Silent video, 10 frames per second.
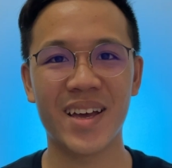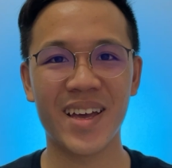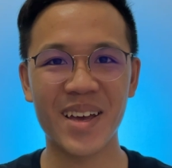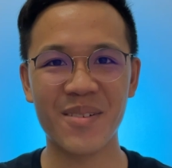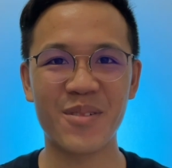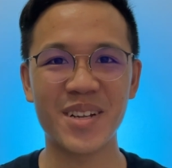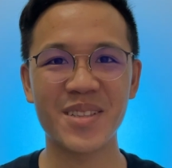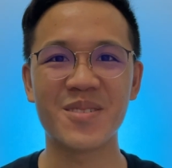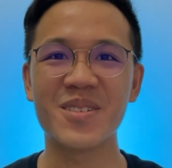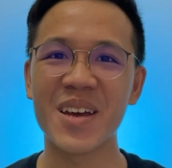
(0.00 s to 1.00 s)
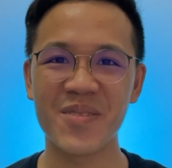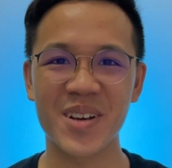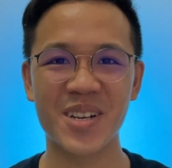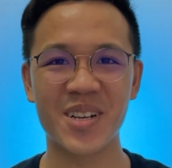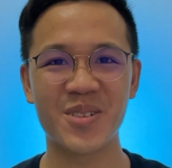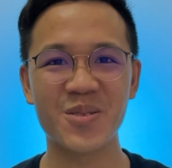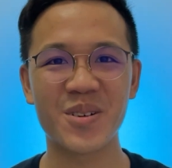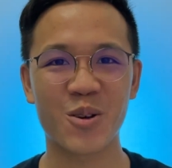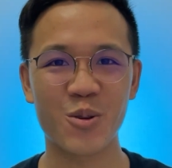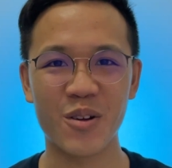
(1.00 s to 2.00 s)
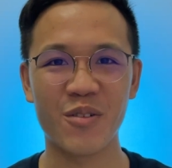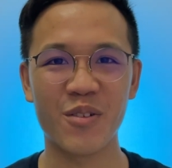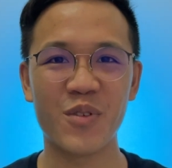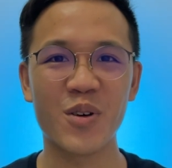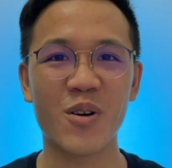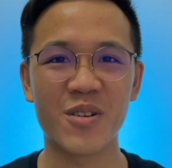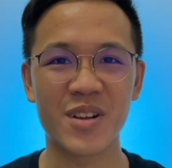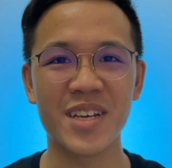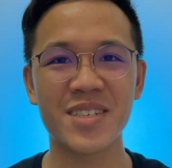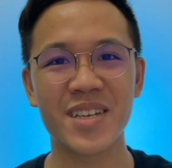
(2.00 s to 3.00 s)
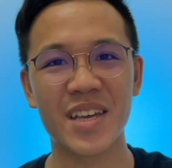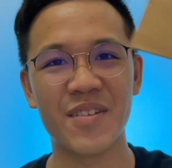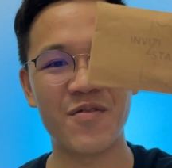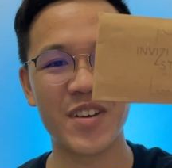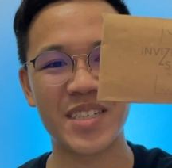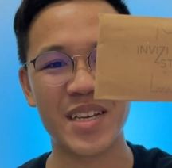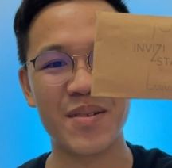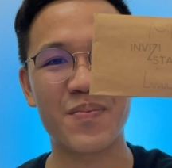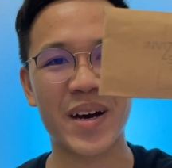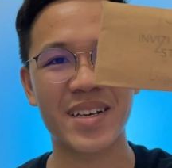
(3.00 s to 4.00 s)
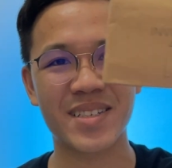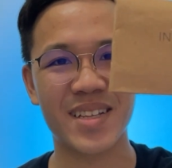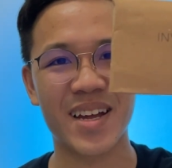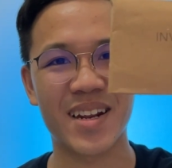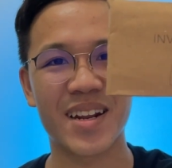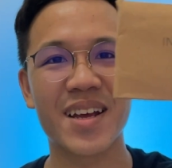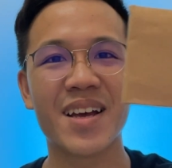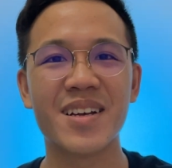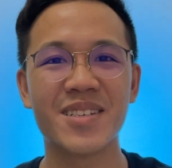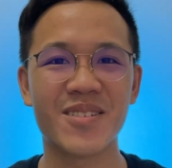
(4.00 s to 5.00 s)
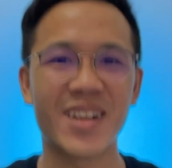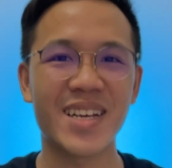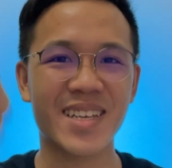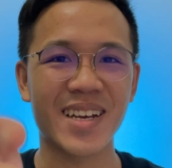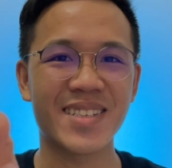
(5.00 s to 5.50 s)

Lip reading: Hey everyone, today we're gonna do a quick review on this Invizi bike stand. So let's get